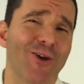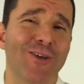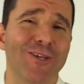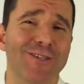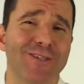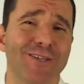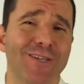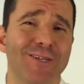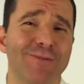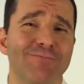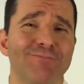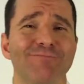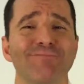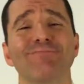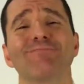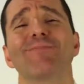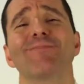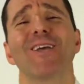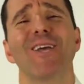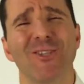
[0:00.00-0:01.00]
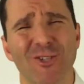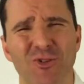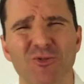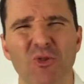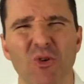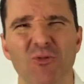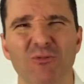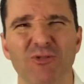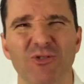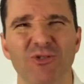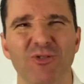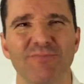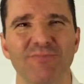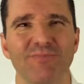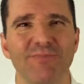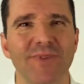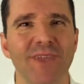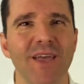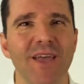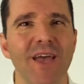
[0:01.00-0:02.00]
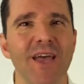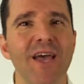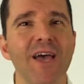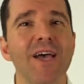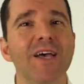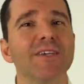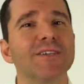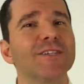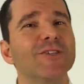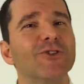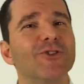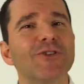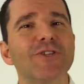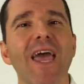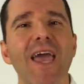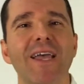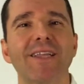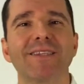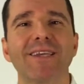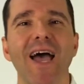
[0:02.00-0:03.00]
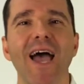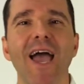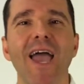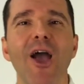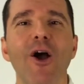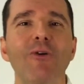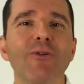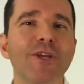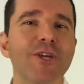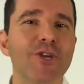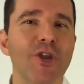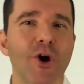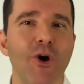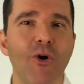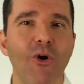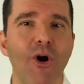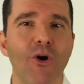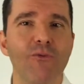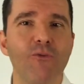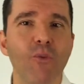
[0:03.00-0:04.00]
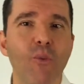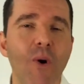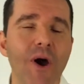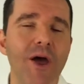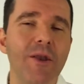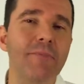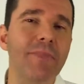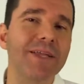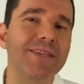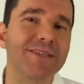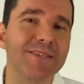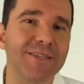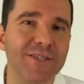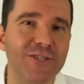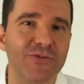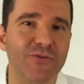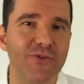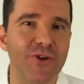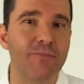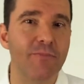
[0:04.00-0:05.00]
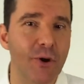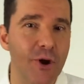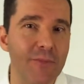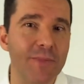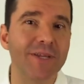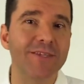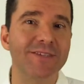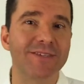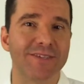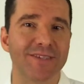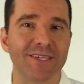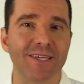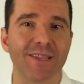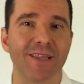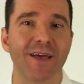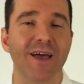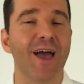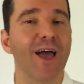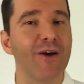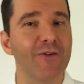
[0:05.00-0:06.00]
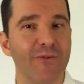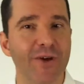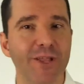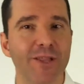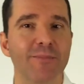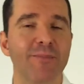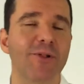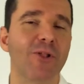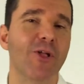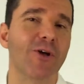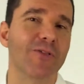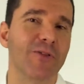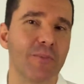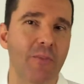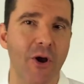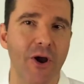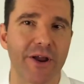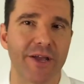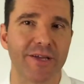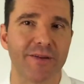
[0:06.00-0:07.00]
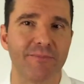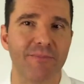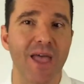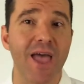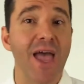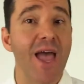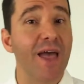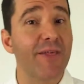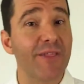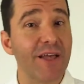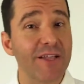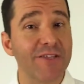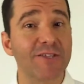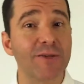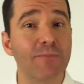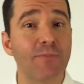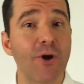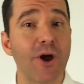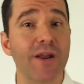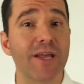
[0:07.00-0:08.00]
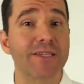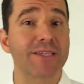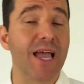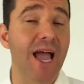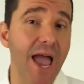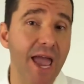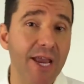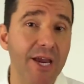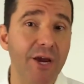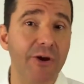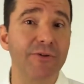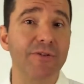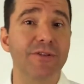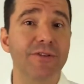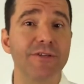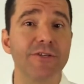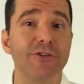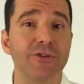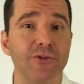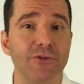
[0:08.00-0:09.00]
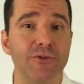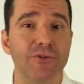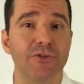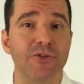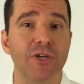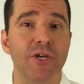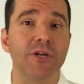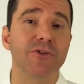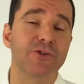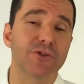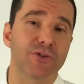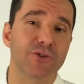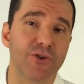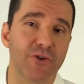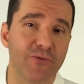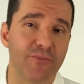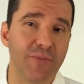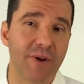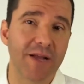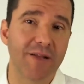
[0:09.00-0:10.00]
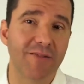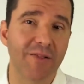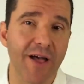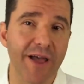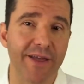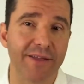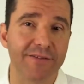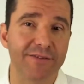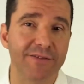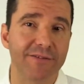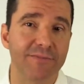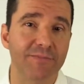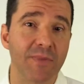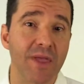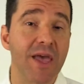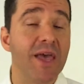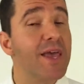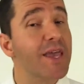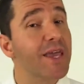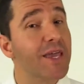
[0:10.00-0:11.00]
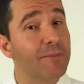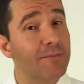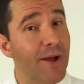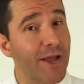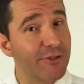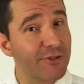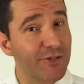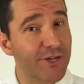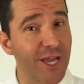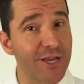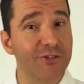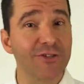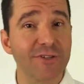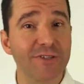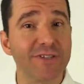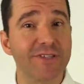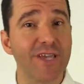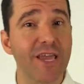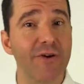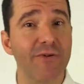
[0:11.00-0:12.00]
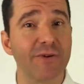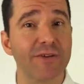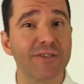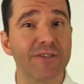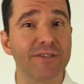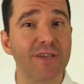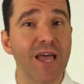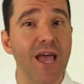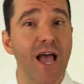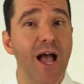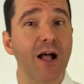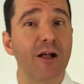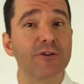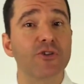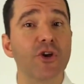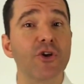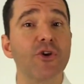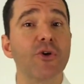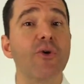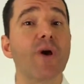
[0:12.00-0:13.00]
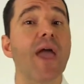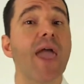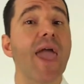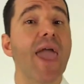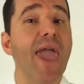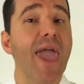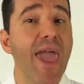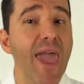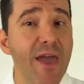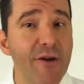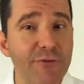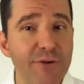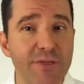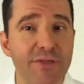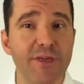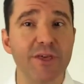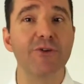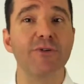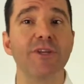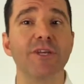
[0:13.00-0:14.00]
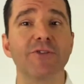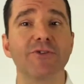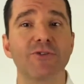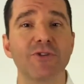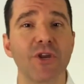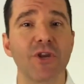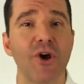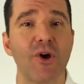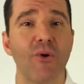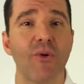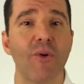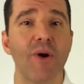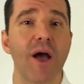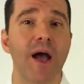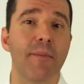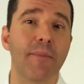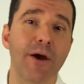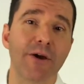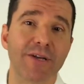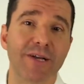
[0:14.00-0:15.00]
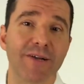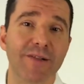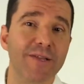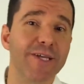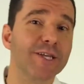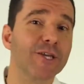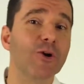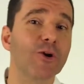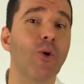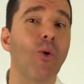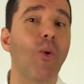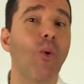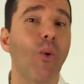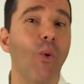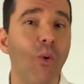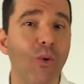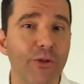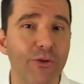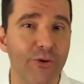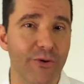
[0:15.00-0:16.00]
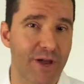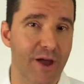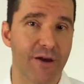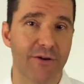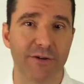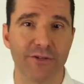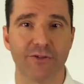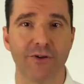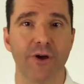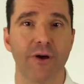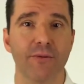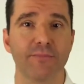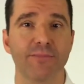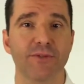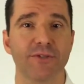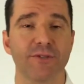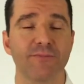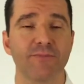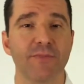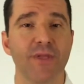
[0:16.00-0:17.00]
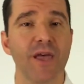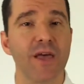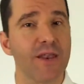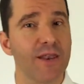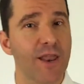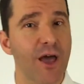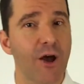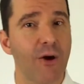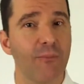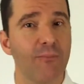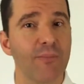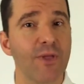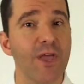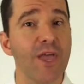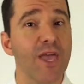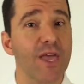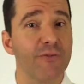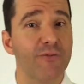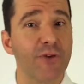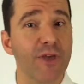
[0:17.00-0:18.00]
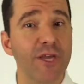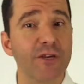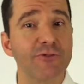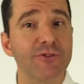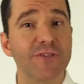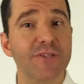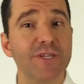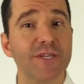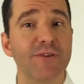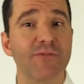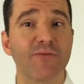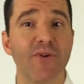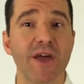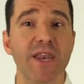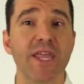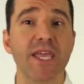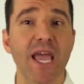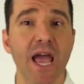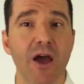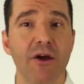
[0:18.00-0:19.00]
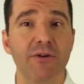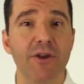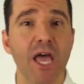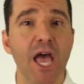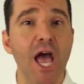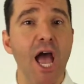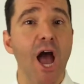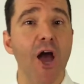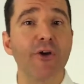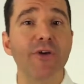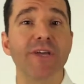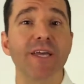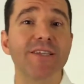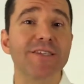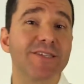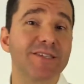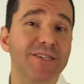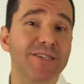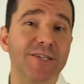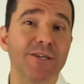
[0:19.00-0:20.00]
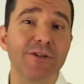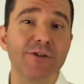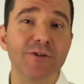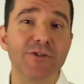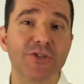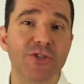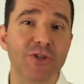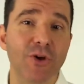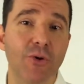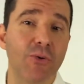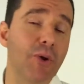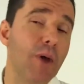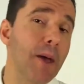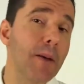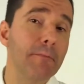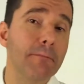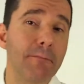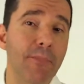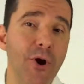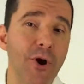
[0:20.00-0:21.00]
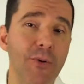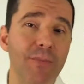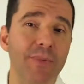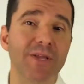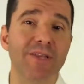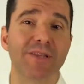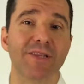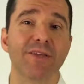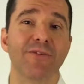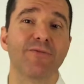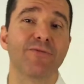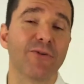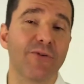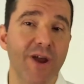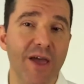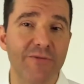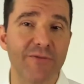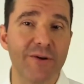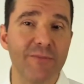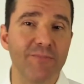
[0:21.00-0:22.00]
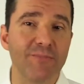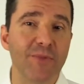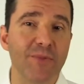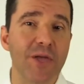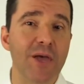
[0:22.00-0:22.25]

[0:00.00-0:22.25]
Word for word: honestly, it's gross. See, to date, I only know of one maintenance-free permanent sealer available on the market, and that's the product I currently use to serve my clients. In my educational series, I'll show you everything you need to know about cleaning all your countertops. Now, if you're interested in finding out how you can seal your stone permanently forever,